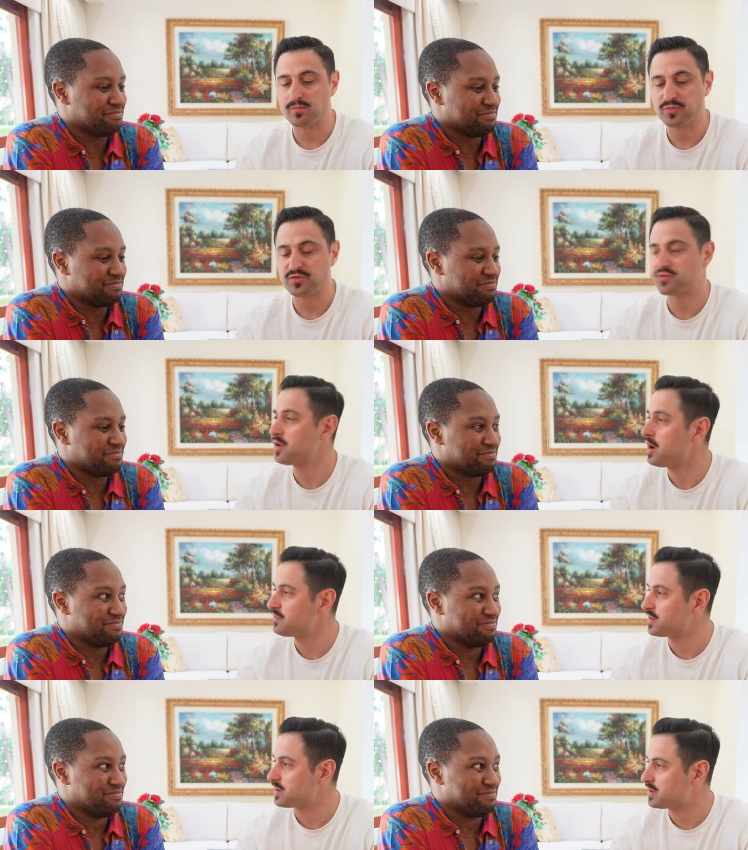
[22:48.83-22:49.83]
Speaker 1: There's
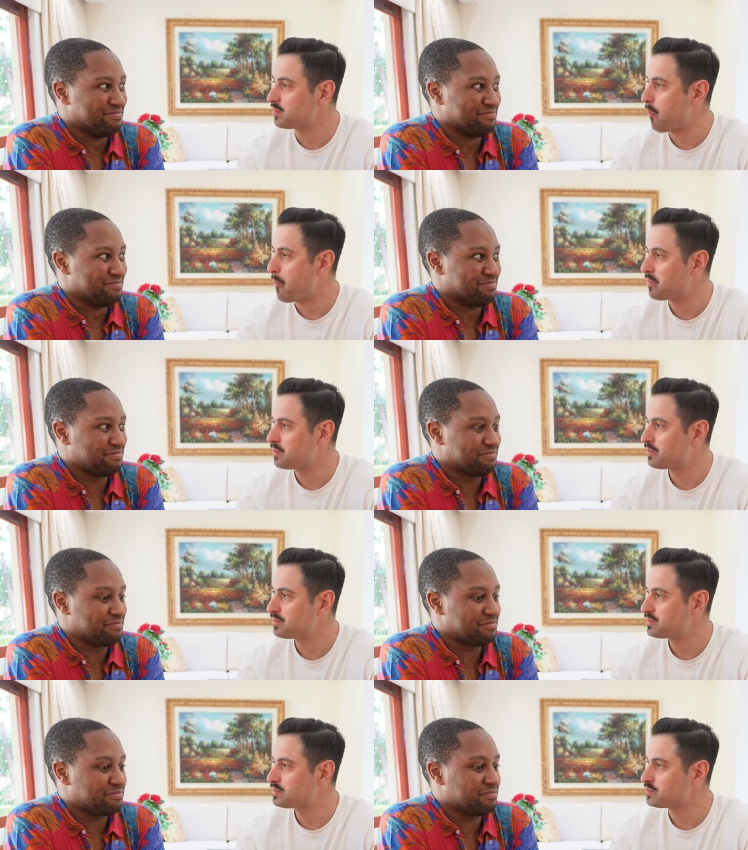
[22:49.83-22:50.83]
toffee in it,
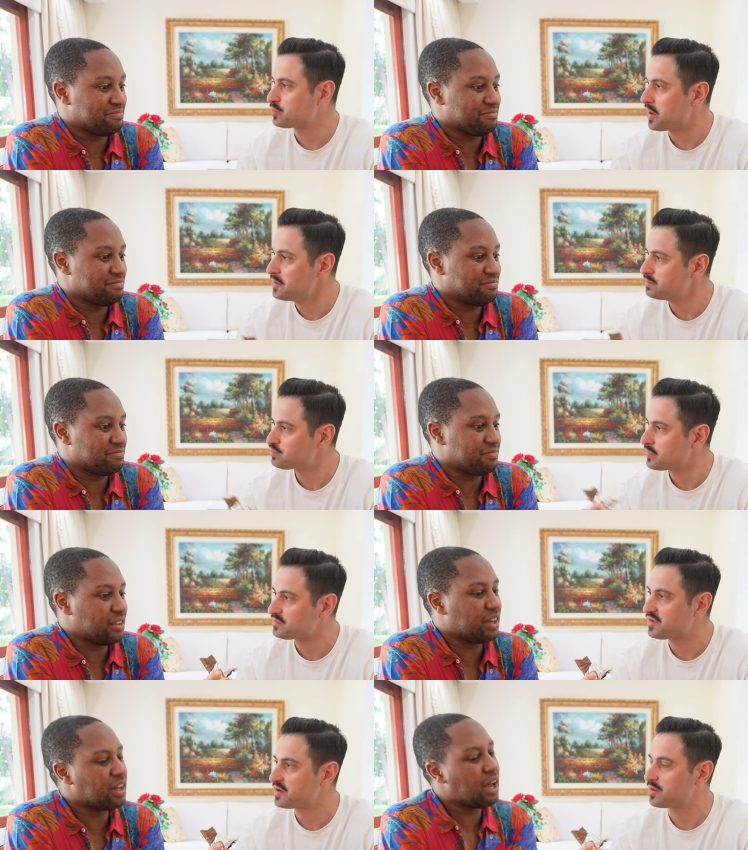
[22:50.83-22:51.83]
Speaker 2: right?
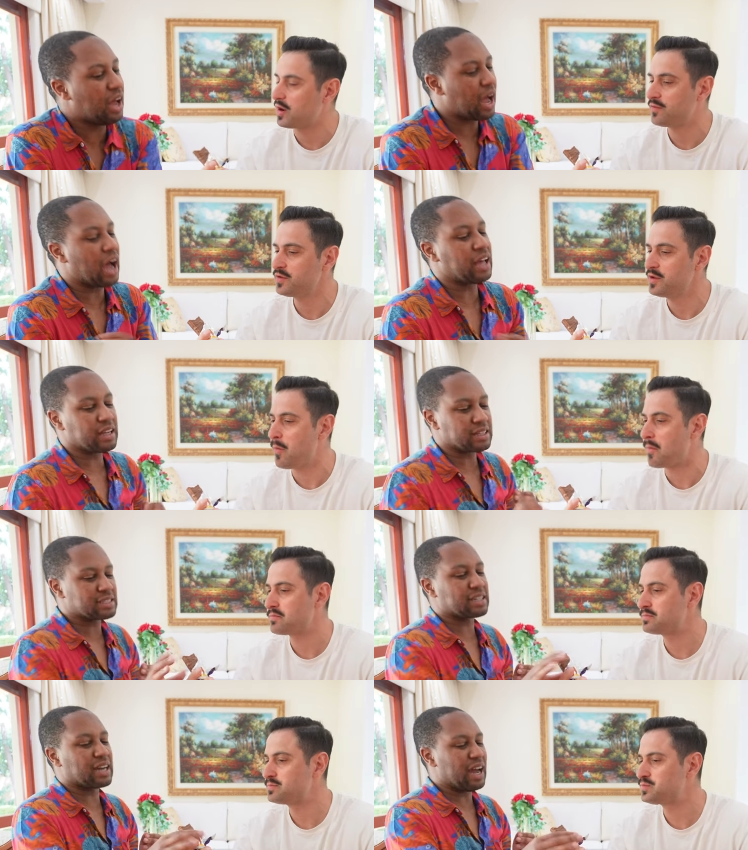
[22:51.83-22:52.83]
Is that toffee? I,
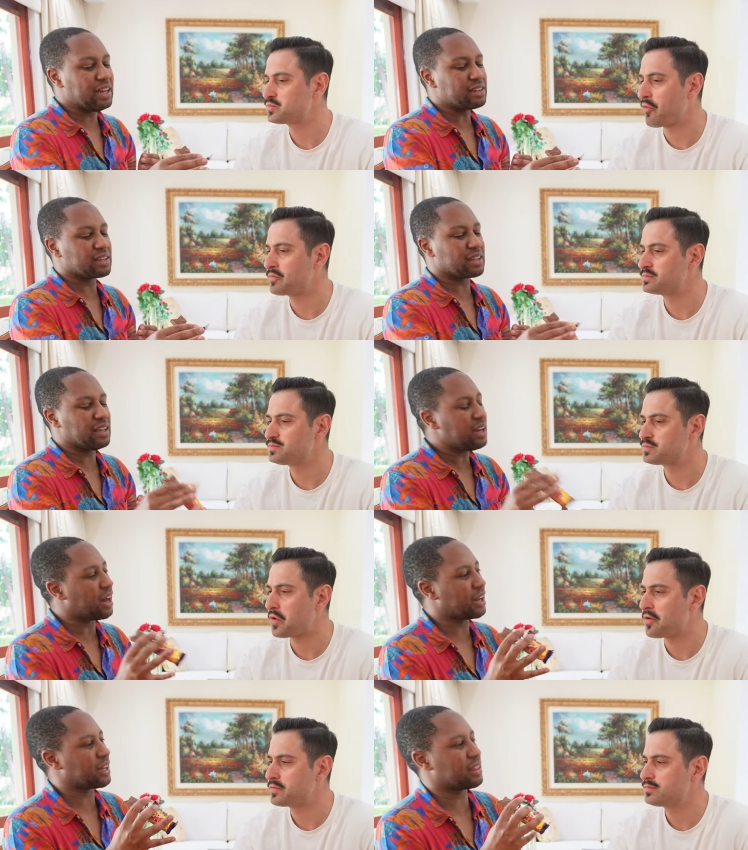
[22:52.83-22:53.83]
it's kind of
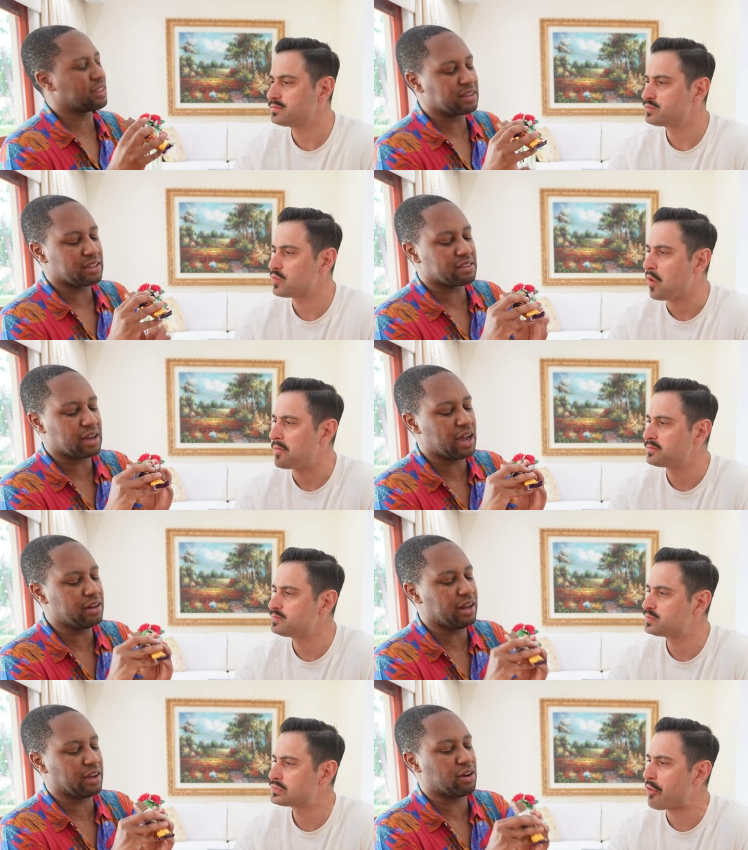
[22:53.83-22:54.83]
yeah. I think there's
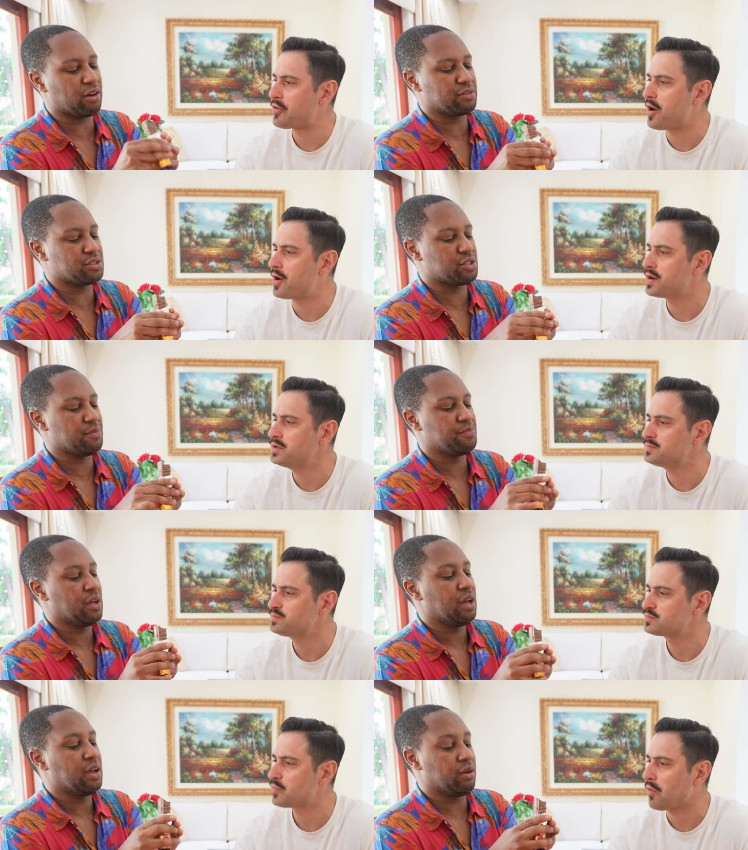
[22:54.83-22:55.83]
kind of like or honey.
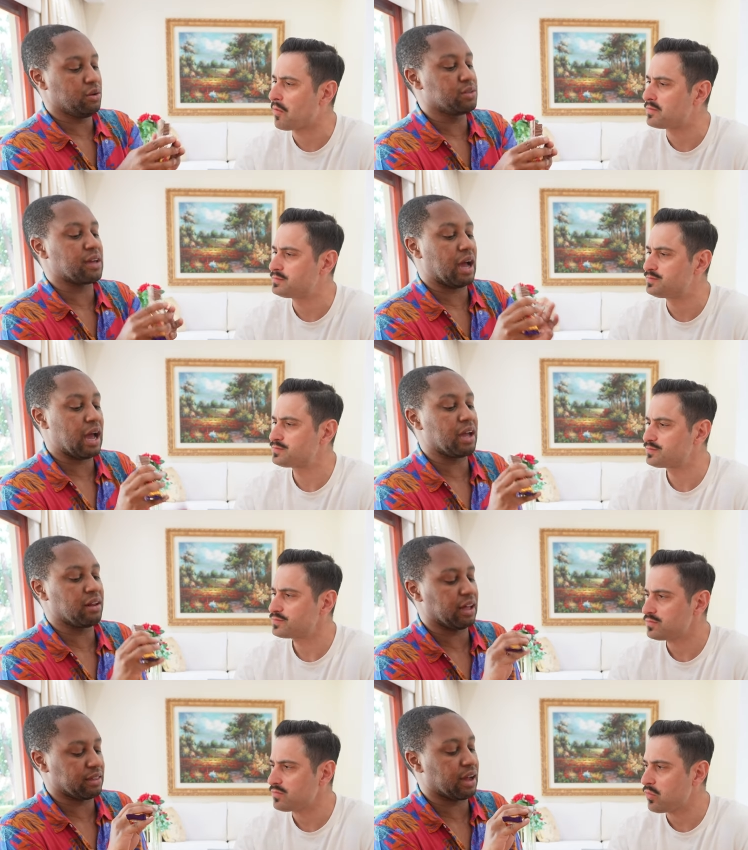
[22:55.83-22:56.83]
It's
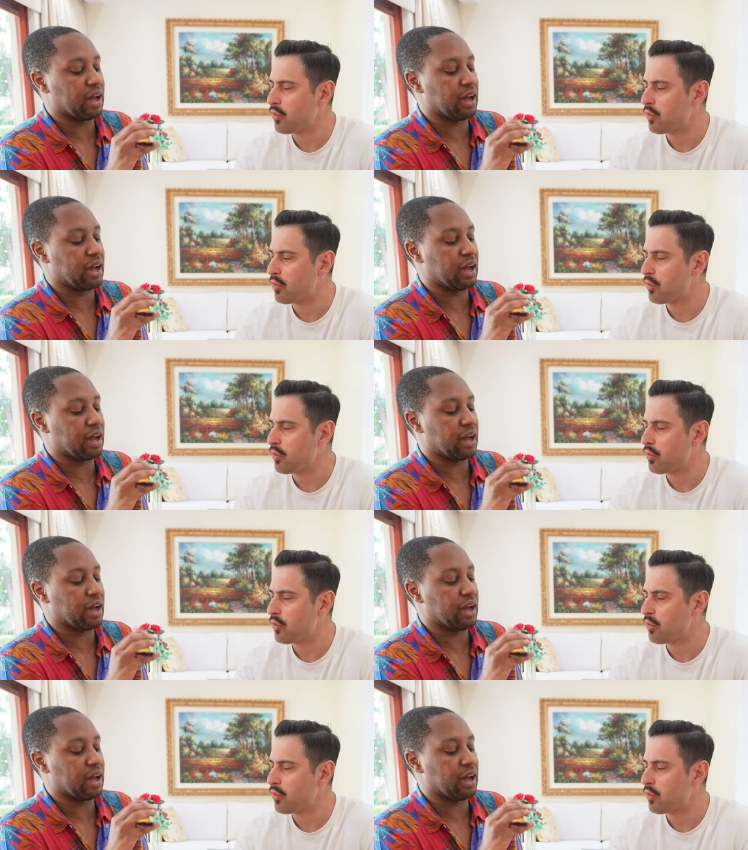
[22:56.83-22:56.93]
like the